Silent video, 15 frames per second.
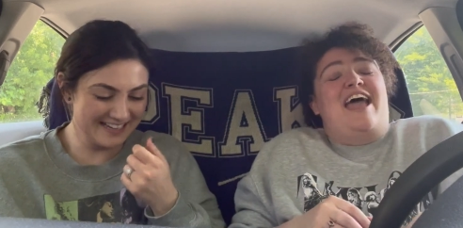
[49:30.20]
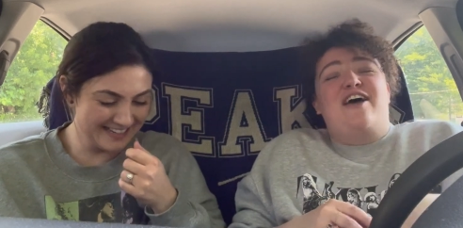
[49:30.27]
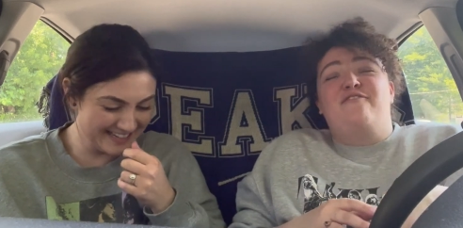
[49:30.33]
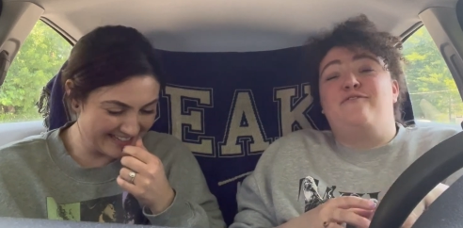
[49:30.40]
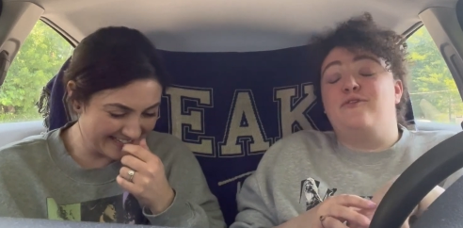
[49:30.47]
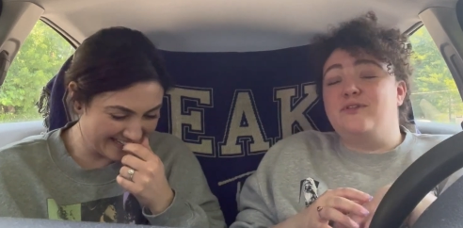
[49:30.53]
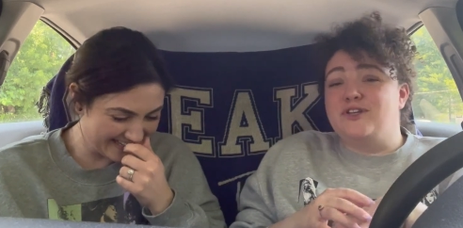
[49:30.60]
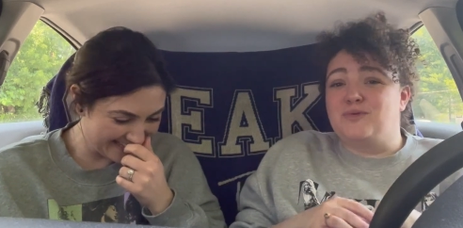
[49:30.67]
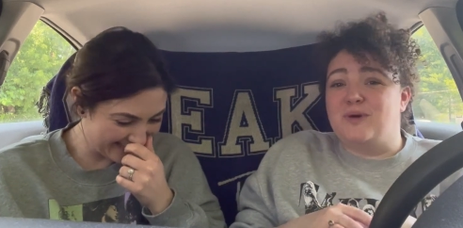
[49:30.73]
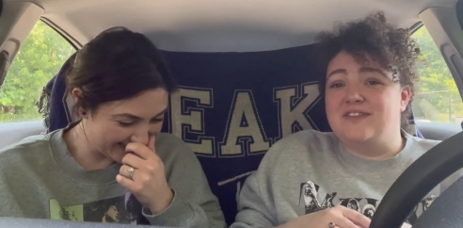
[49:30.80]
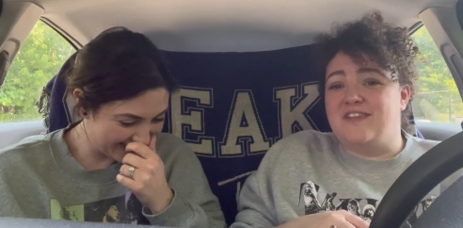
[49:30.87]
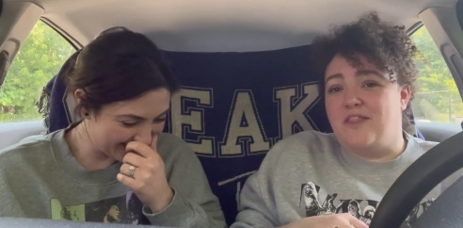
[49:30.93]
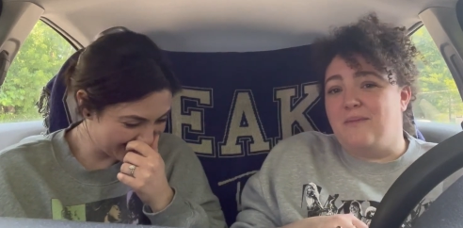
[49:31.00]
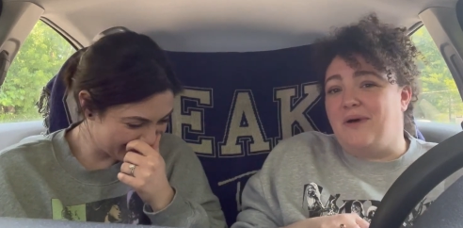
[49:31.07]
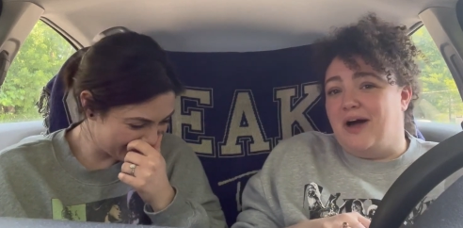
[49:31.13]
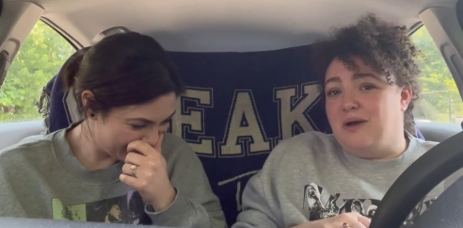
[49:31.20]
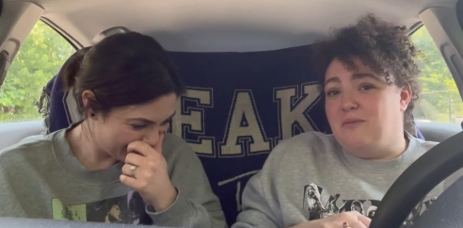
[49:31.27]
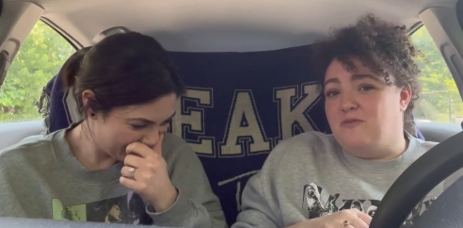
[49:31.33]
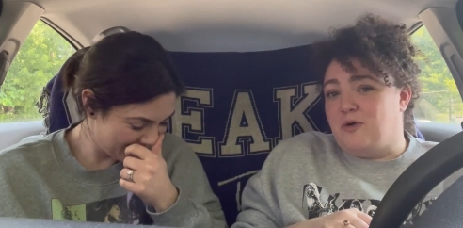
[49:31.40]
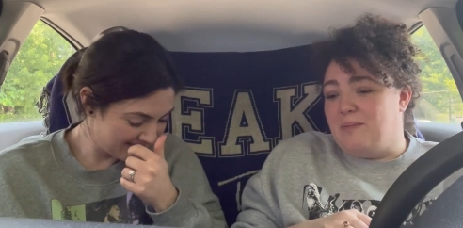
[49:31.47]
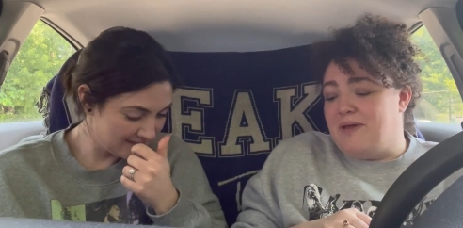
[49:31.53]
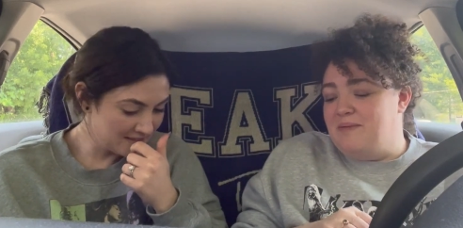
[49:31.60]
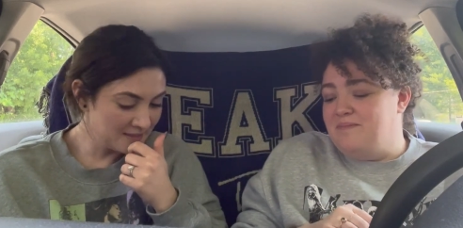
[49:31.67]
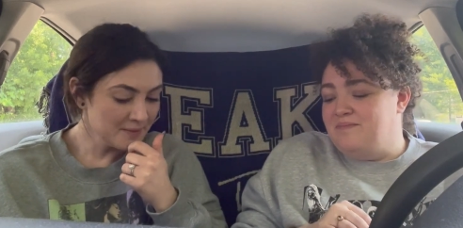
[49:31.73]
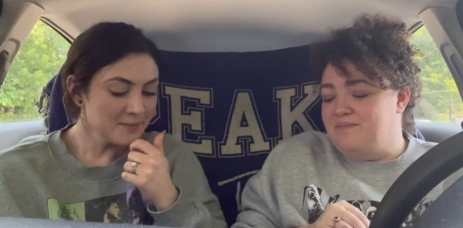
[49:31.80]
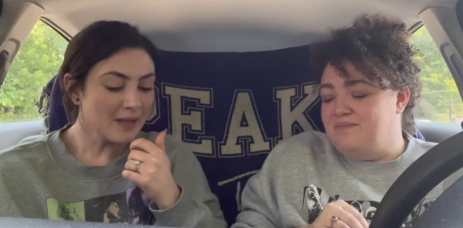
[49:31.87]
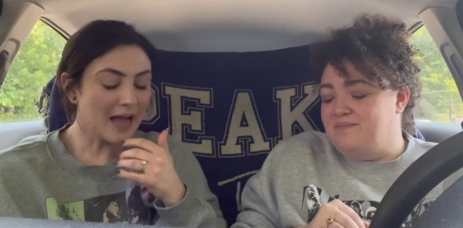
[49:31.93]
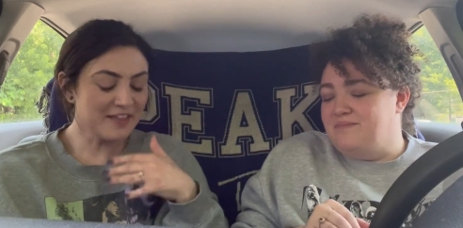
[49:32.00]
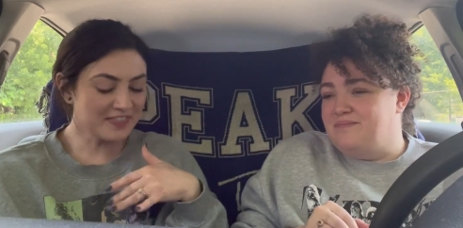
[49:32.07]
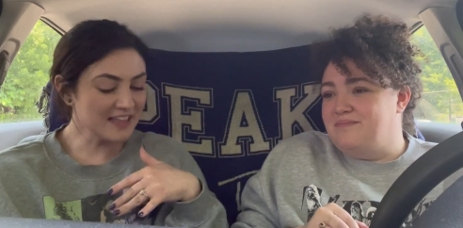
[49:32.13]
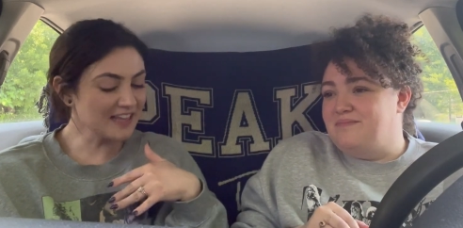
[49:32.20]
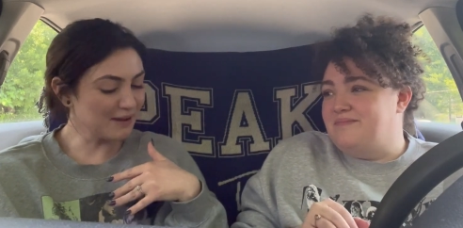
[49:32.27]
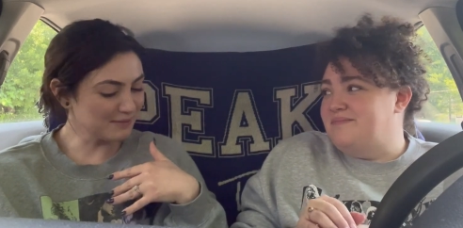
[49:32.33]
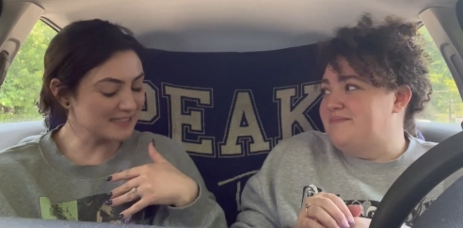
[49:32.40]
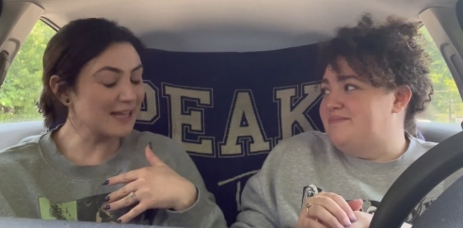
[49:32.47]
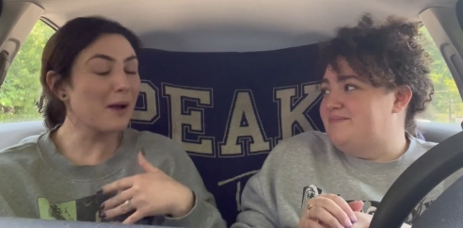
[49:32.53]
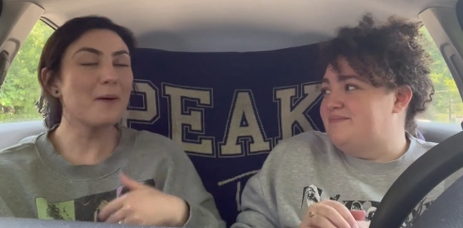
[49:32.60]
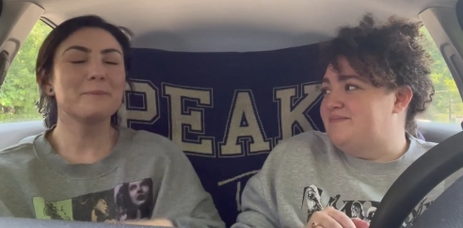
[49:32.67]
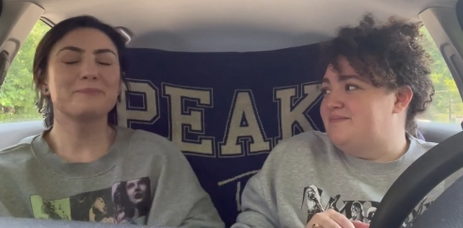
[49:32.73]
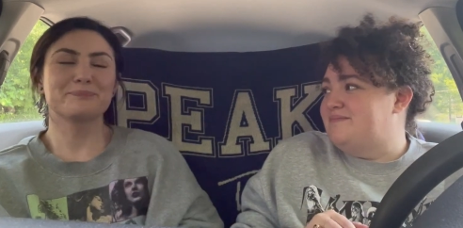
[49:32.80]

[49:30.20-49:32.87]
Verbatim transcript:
Speaker 1: Foolish One's at the bottom for me. I think I was.